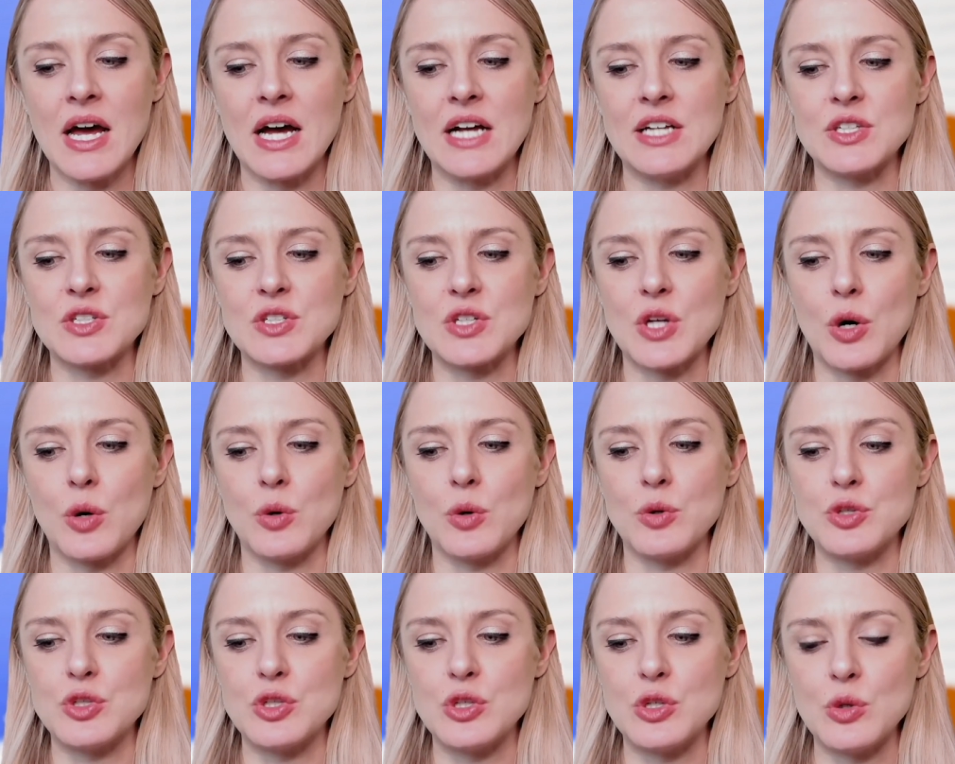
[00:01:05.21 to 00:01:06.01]
And
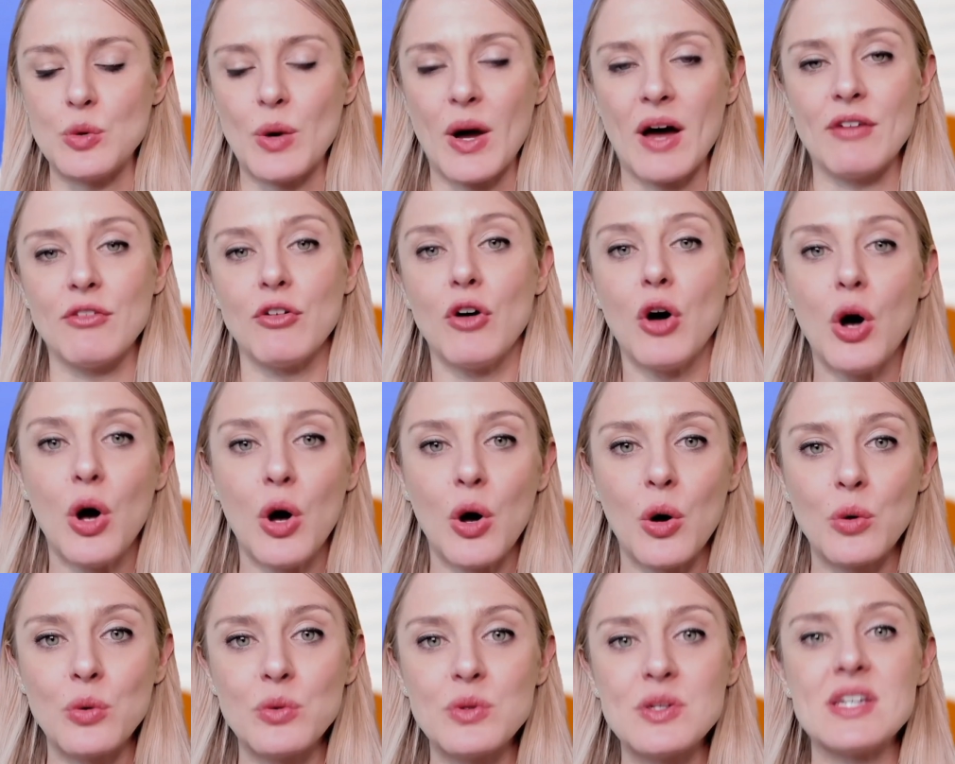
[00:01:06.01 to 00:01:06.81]
so to have
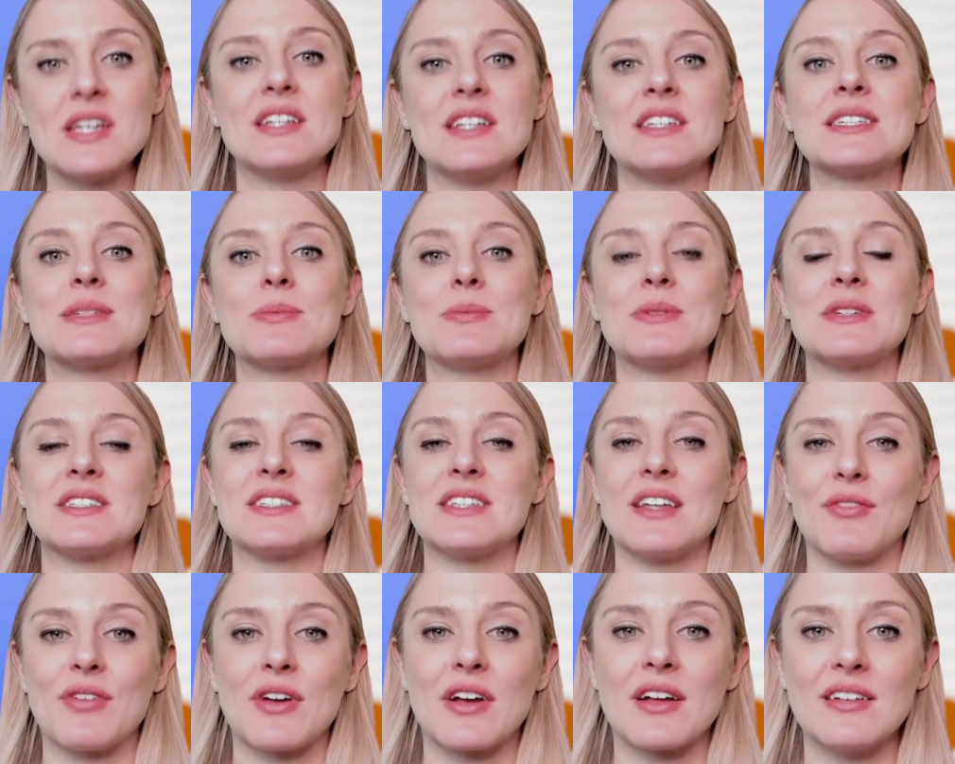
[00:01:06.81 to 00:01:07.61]
honed in
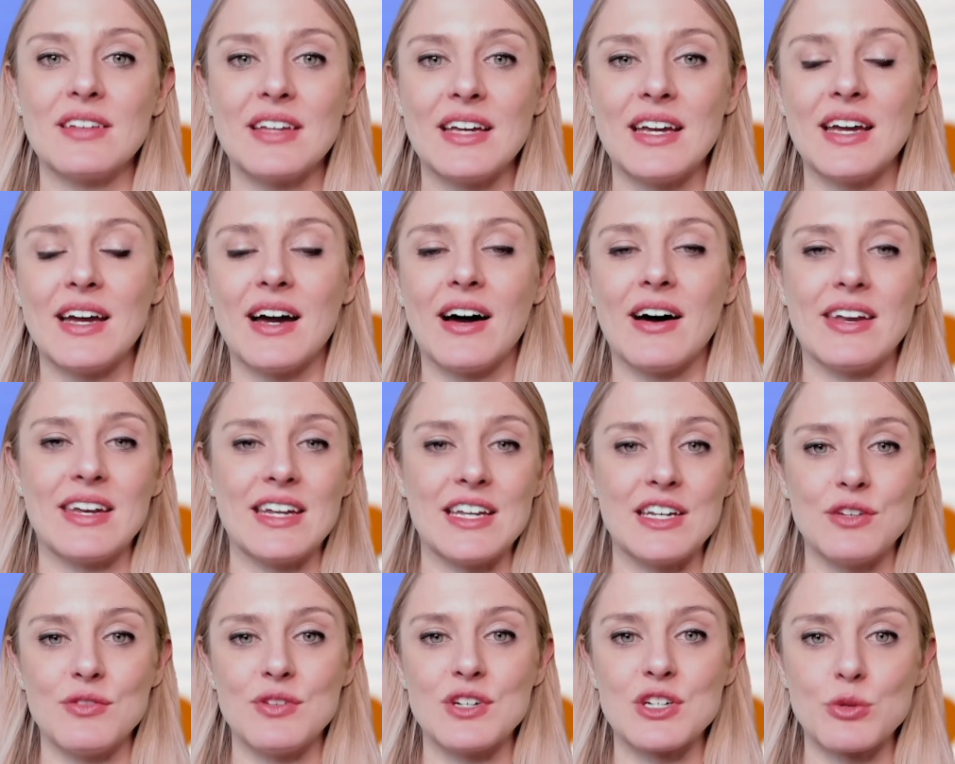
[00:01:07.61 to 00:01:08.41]
specifically on
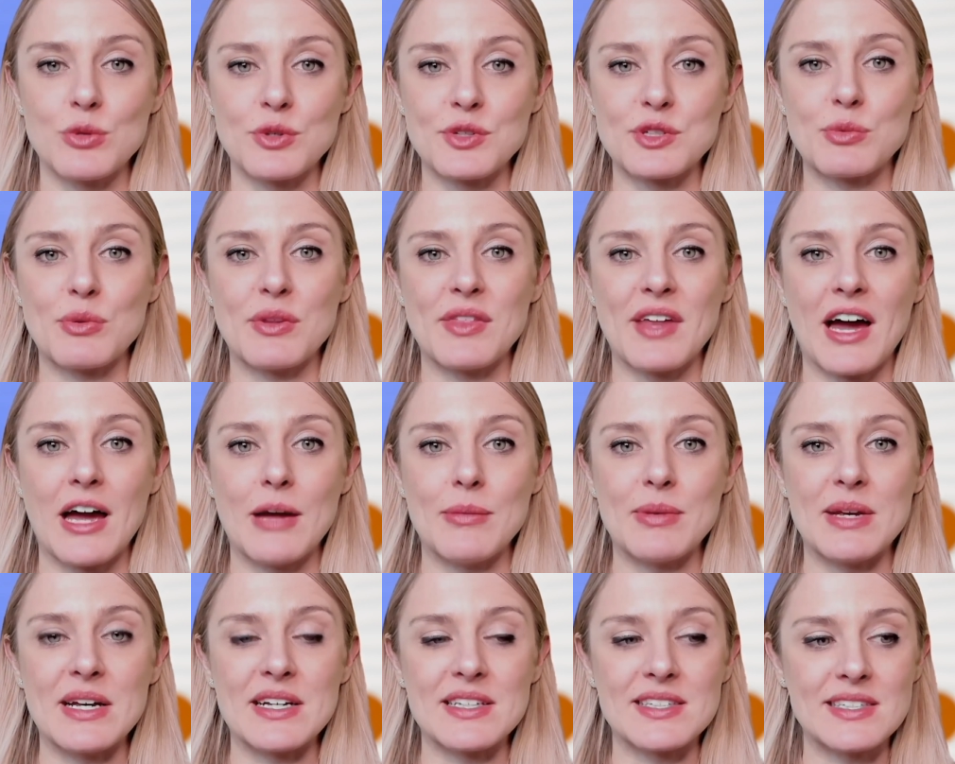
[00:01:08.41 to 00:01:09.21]
individuals with
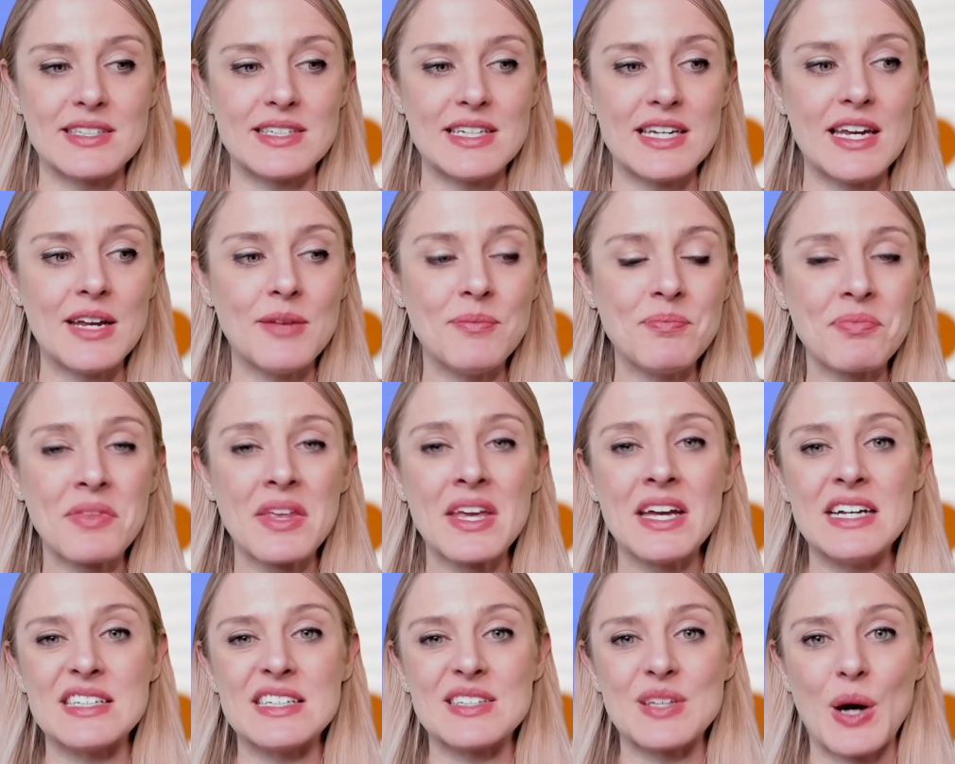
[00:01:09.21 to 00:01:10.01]
IBS-D
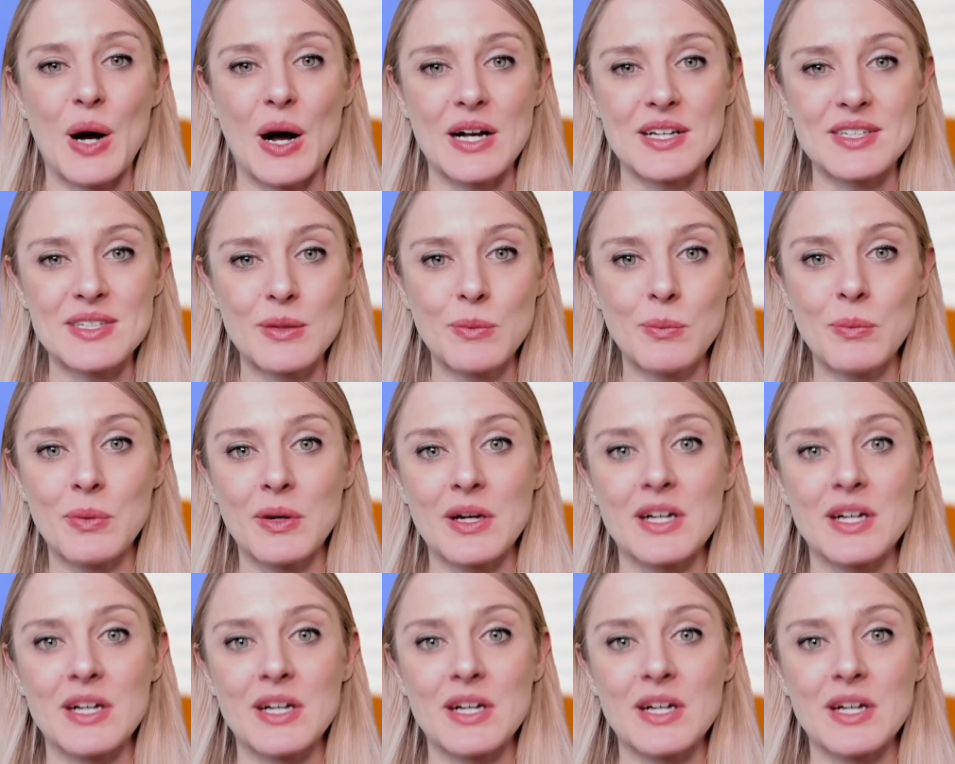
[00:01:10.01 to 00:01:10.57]
is awesome,